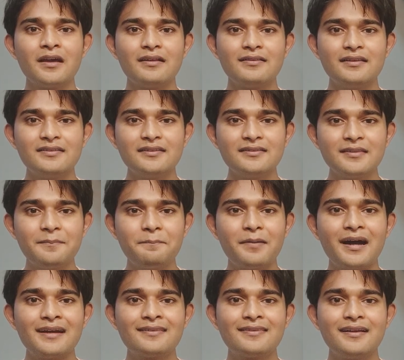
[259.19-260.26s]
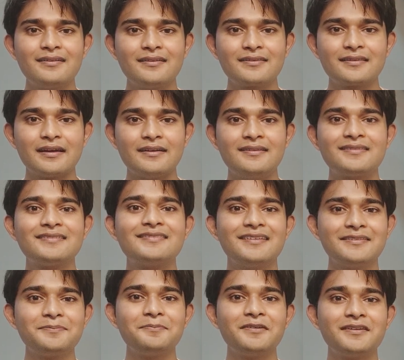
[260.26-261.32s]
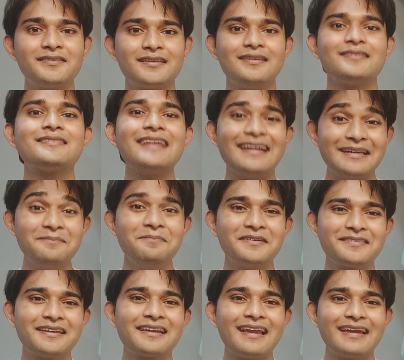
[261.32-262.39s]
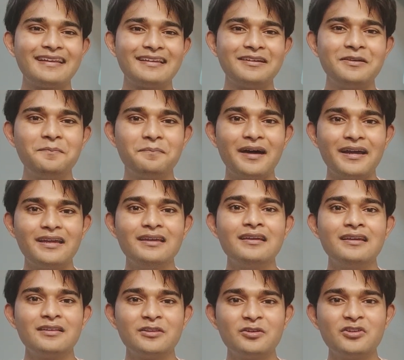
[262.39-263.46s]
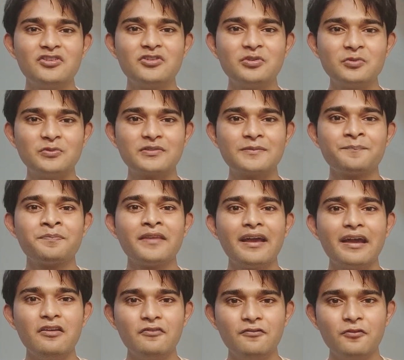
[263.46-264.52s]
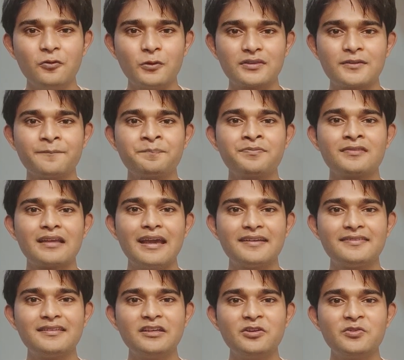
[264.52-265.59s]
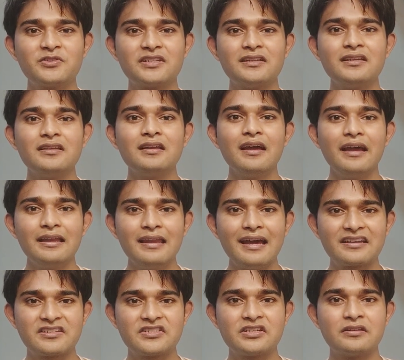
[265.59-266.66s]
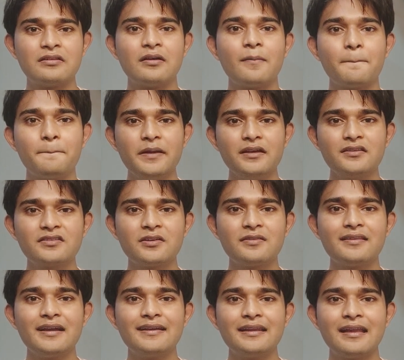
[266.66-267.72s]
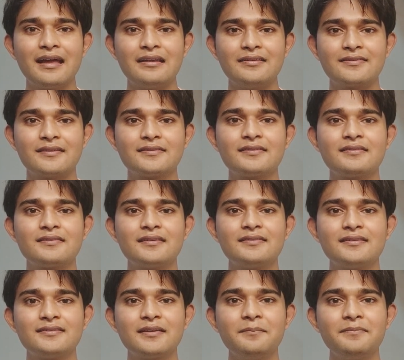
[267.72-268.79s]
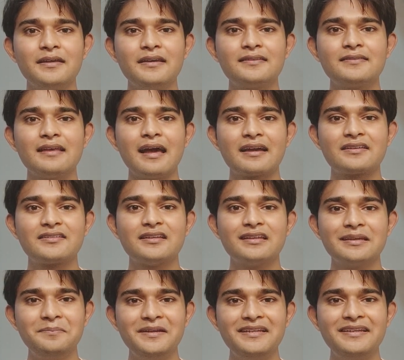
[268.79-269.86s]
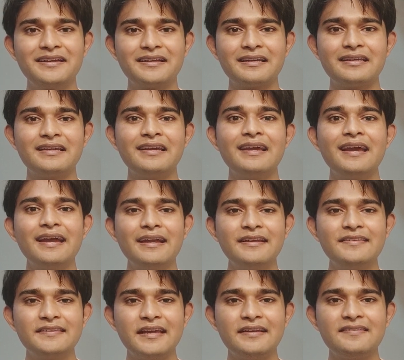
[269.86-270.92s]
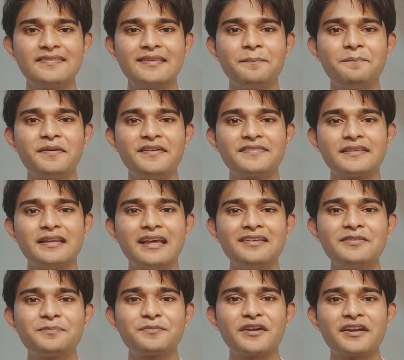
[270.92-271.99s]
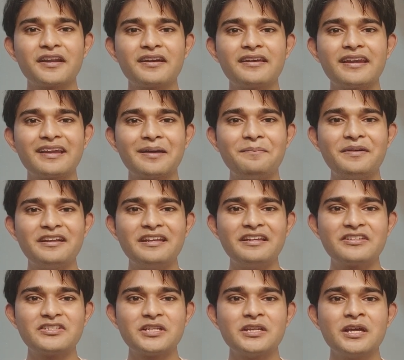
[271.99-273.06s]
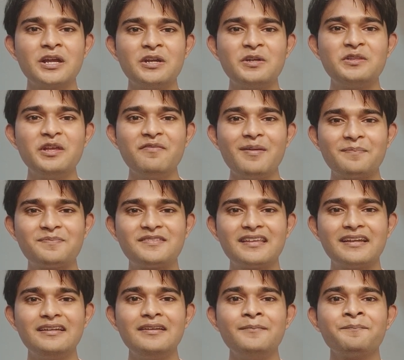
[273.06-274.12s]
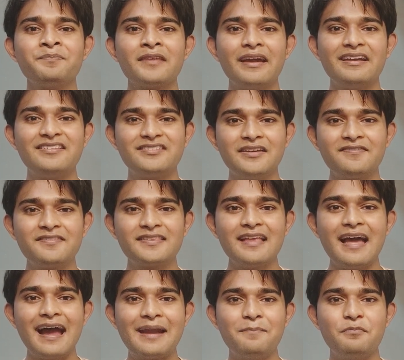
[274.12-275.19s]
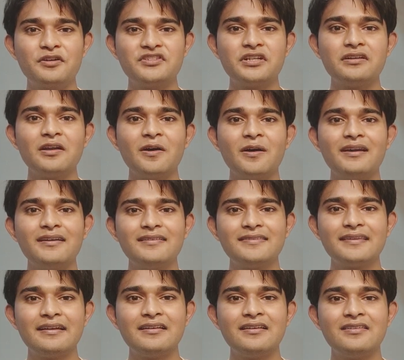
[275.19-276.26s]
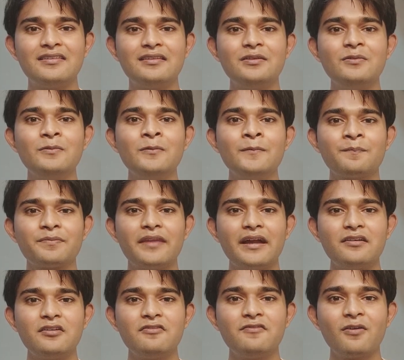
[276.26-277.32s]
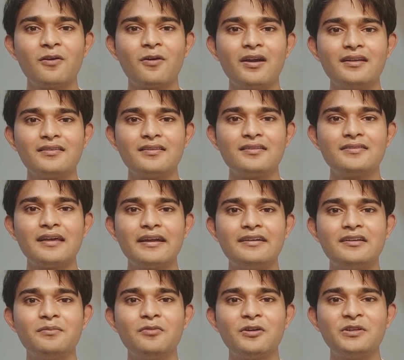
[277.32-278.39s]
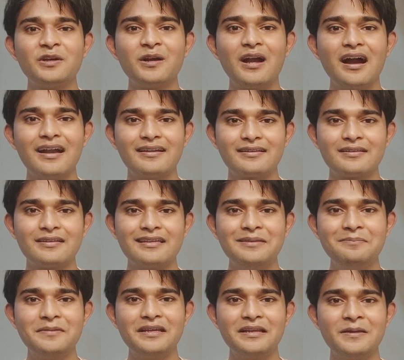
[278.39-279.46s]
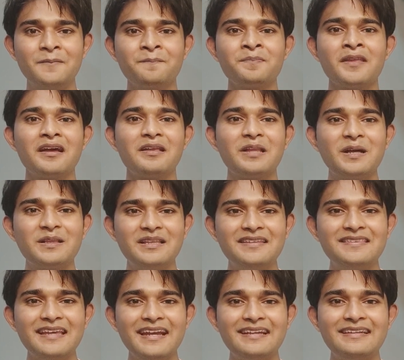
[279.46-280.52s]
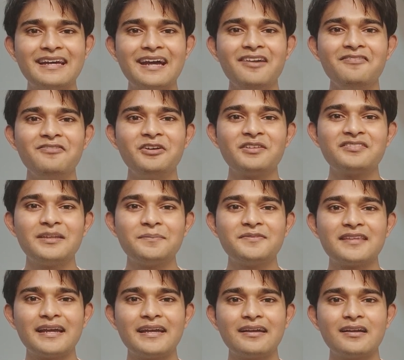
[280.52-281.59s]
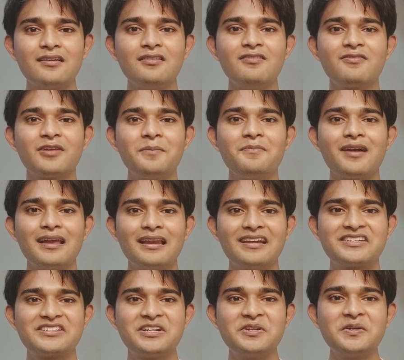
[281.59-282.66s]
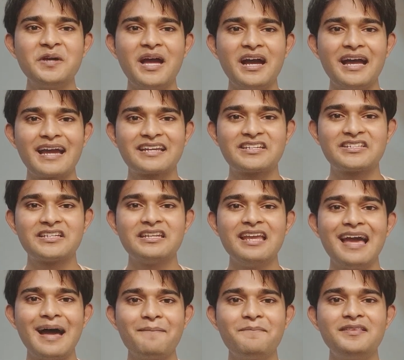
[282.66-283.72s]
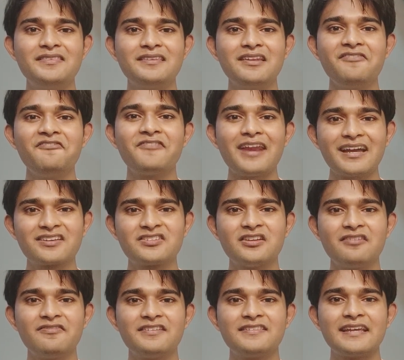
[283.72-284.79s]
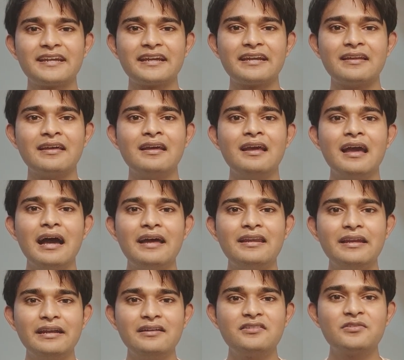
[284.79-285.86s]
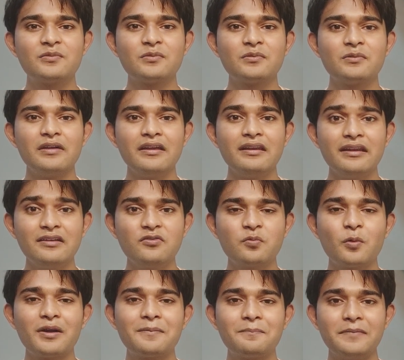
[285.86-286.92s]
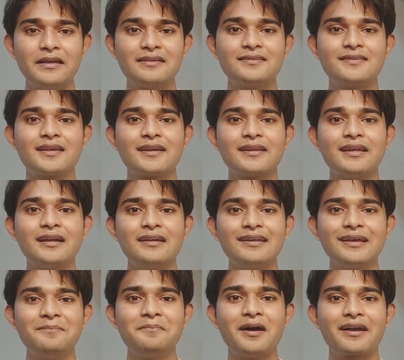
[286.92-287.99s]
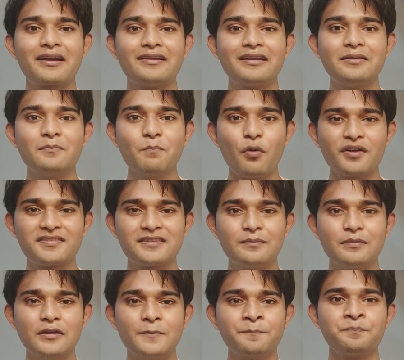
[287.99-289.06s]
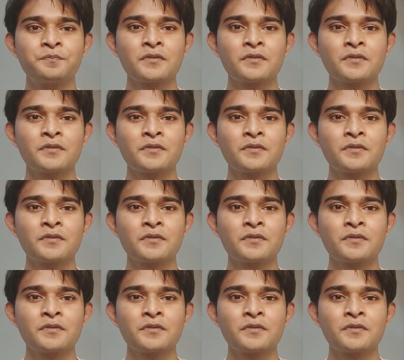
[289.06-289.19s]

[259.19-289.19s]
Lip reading: This is the part that decides this person is 90% likely to buy those shoes. And fourth, execution and action. Based on that analysis, the system takes action immediately. It sends the personalized product recommendation to the website, it shifts the ad budget, or it sends you that you forgot this item on your cart email. Now, this entire 4-step cycle from collection to action happens in a fraction of a second, and it's what makes real-time marketing possible.